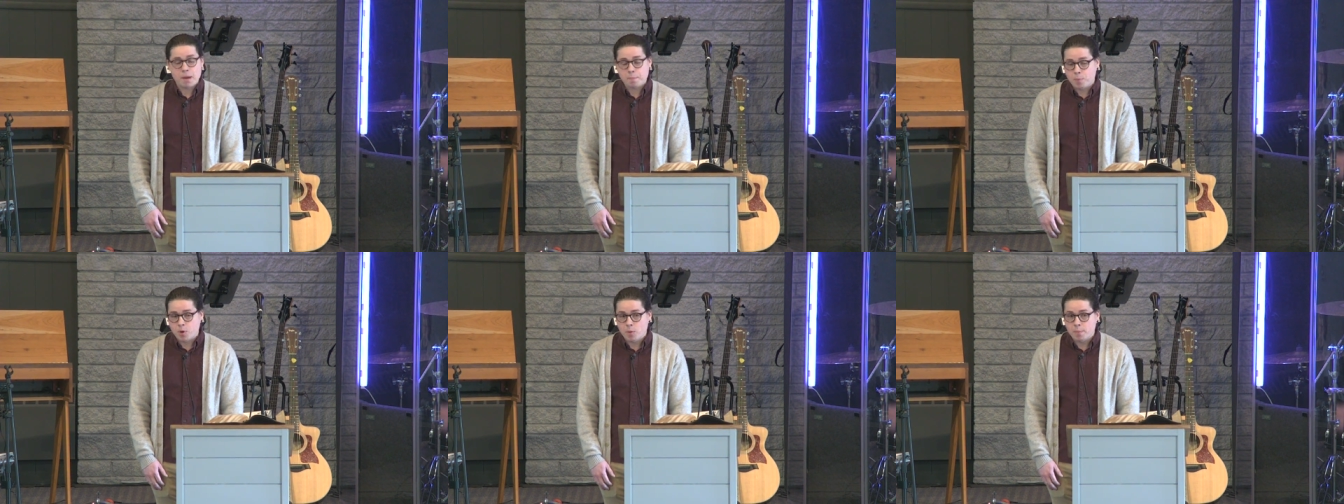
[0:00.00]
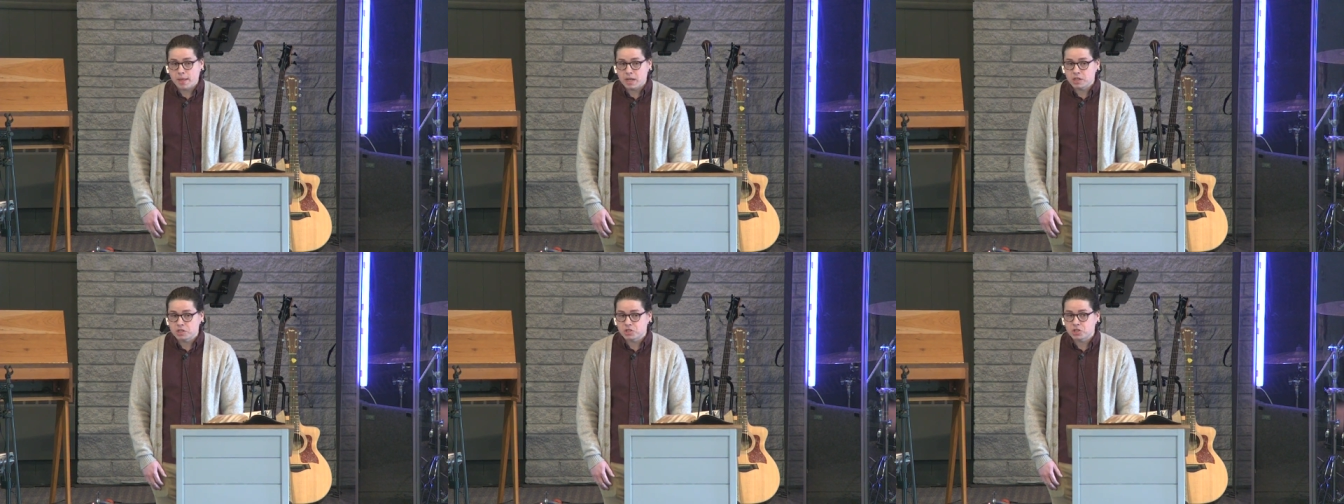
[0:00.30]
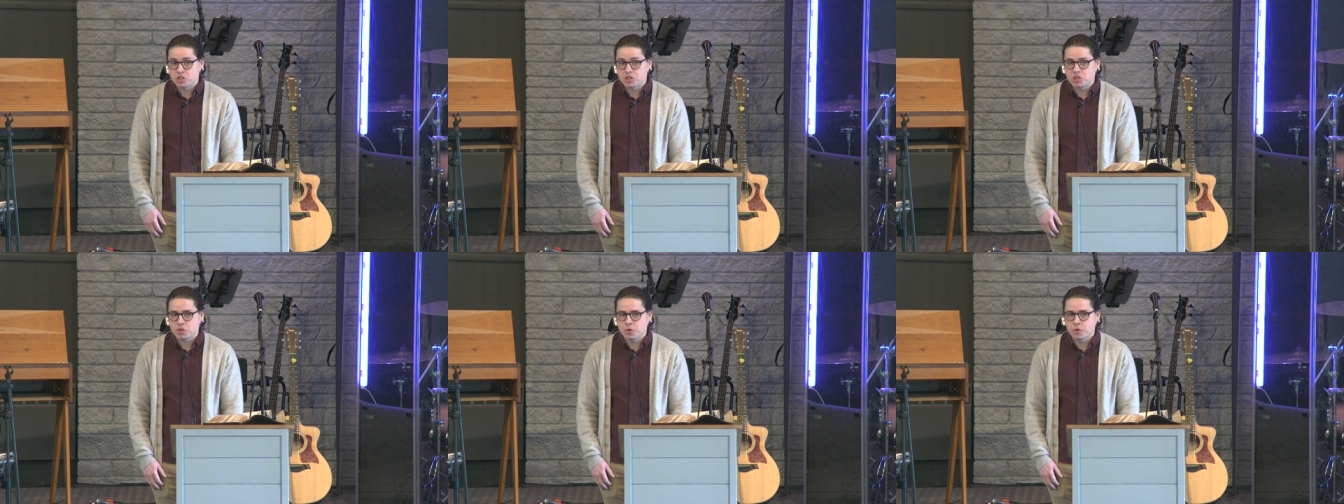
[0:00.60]
permitted to
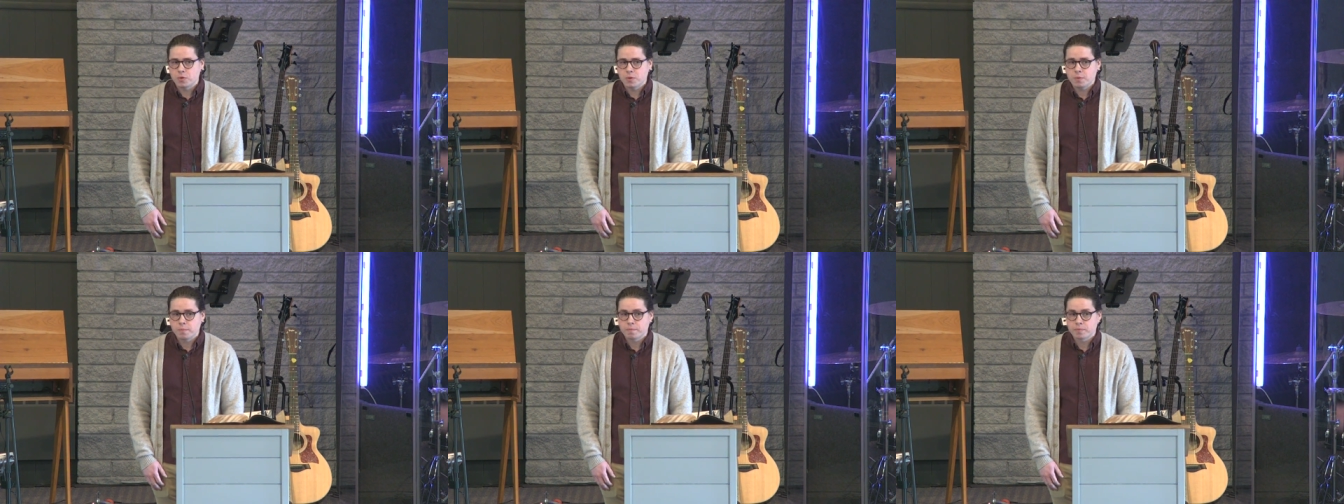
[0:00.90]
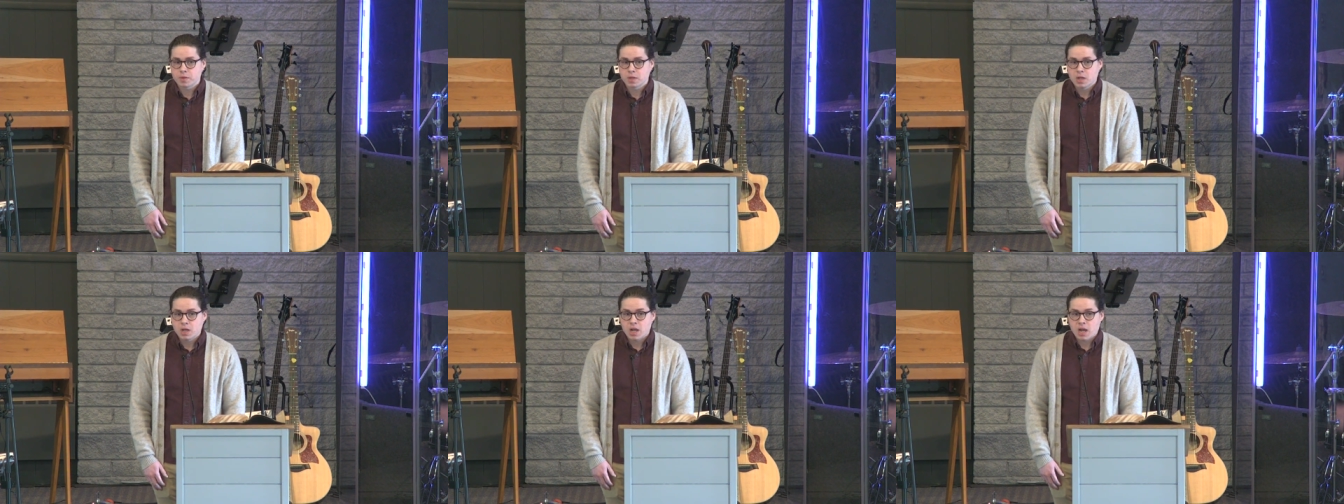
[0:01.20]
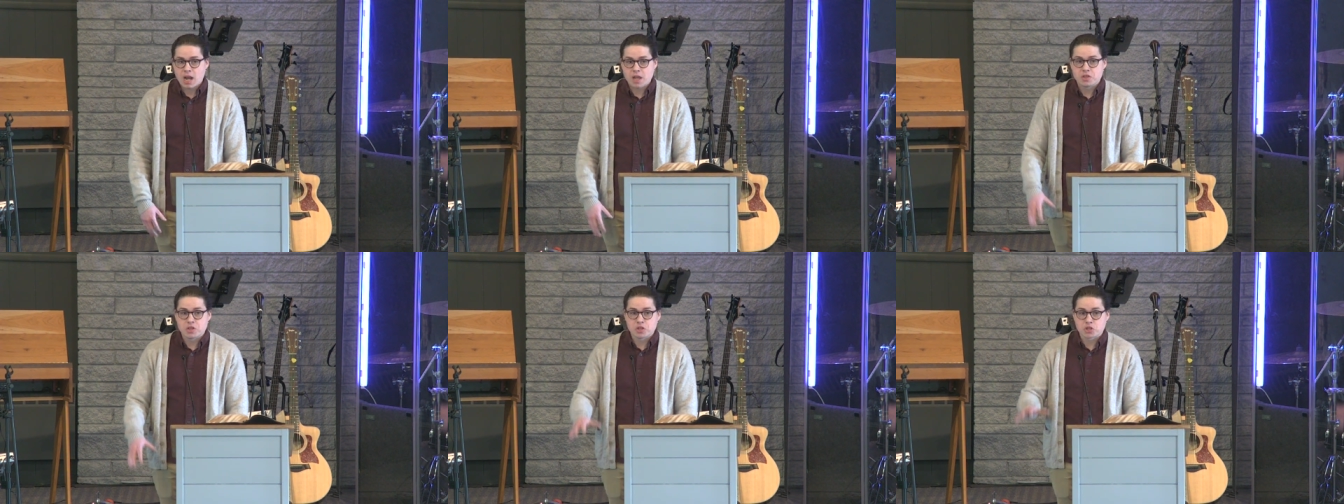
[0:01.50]
do,
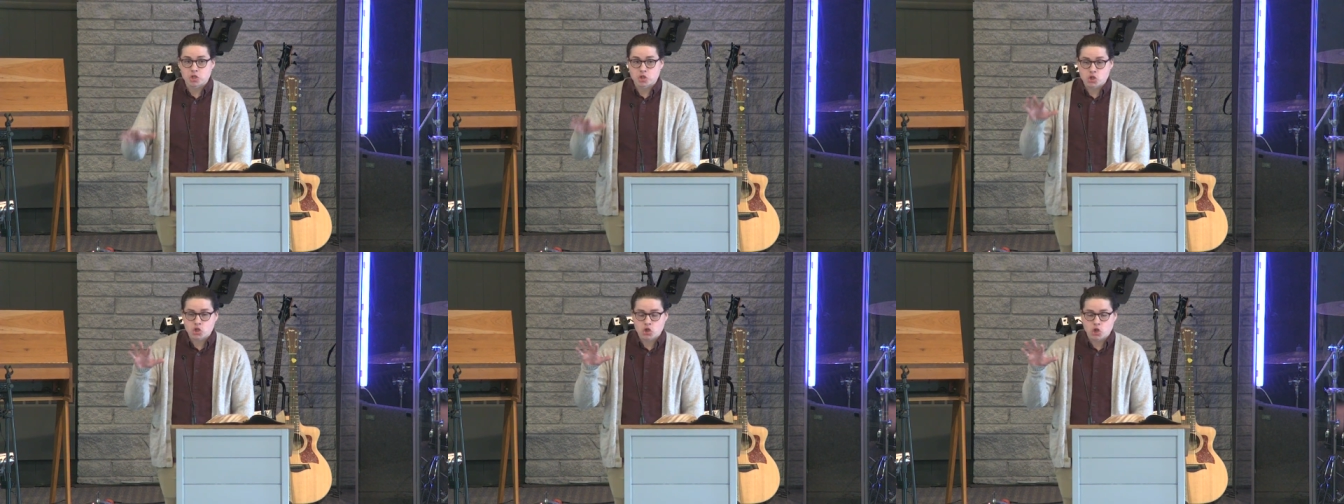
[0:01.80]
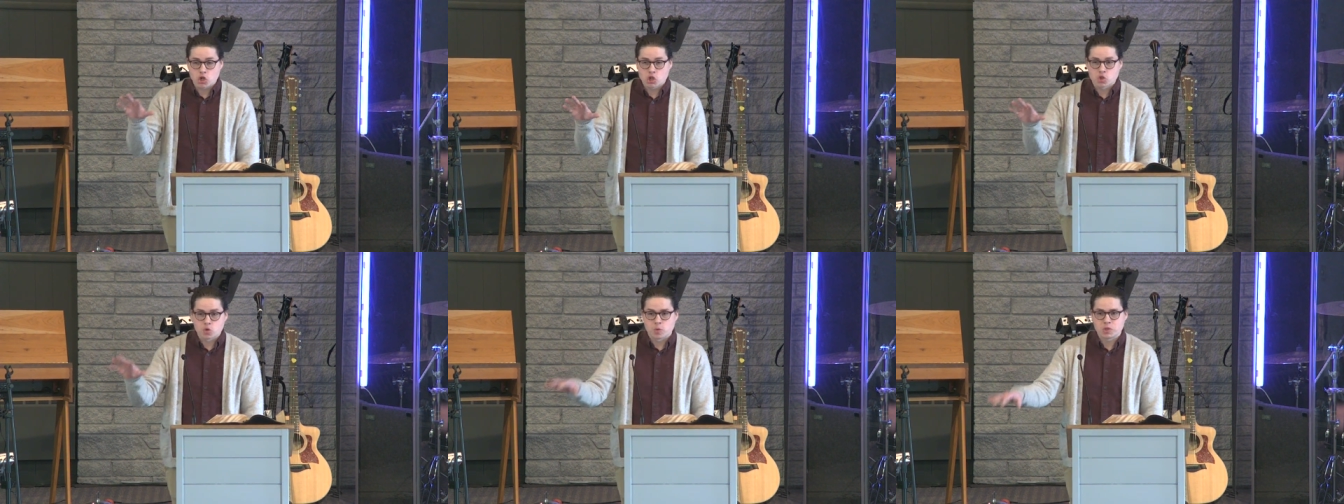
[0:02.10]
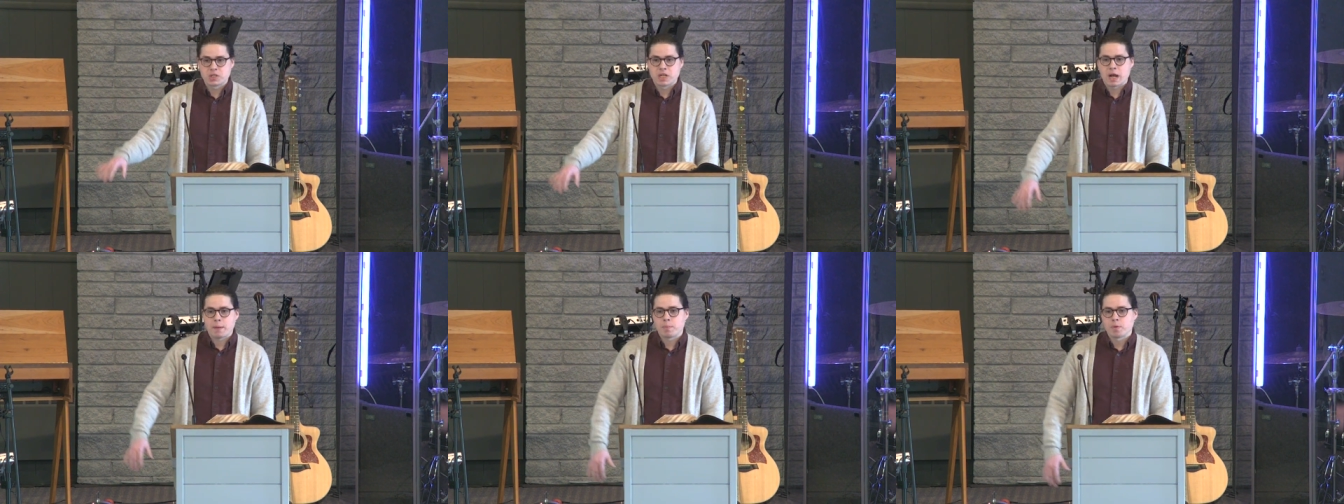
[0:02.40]
and that the church
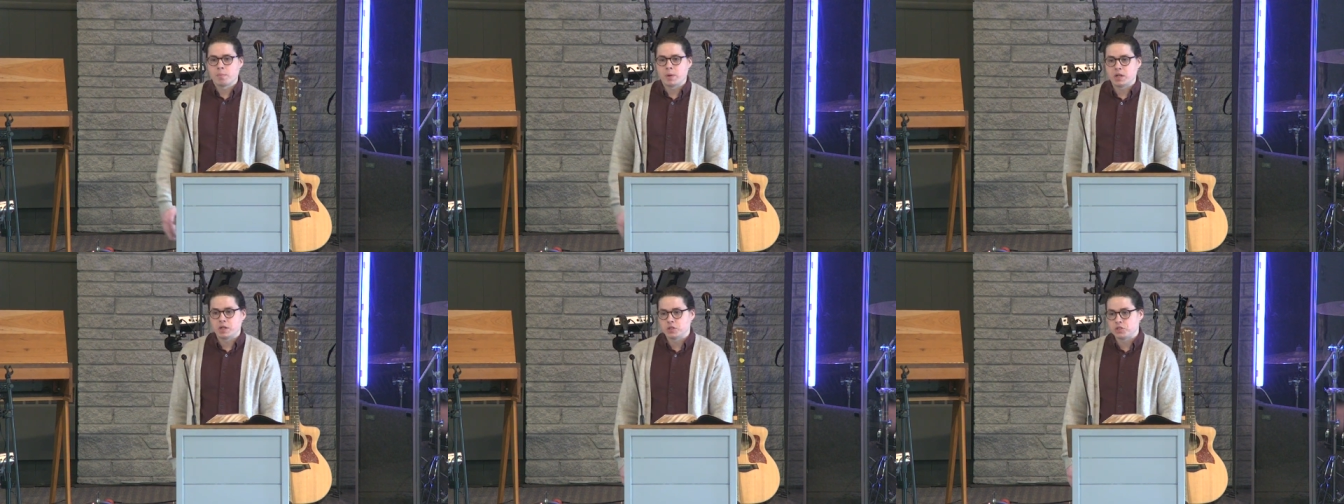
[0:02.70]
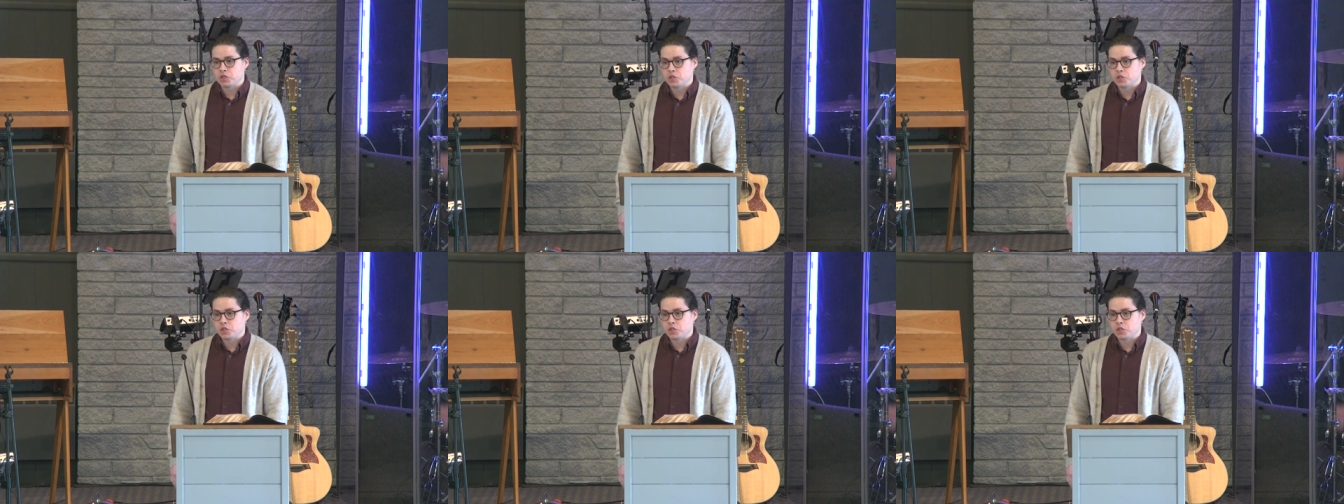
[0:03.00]
was not permitted to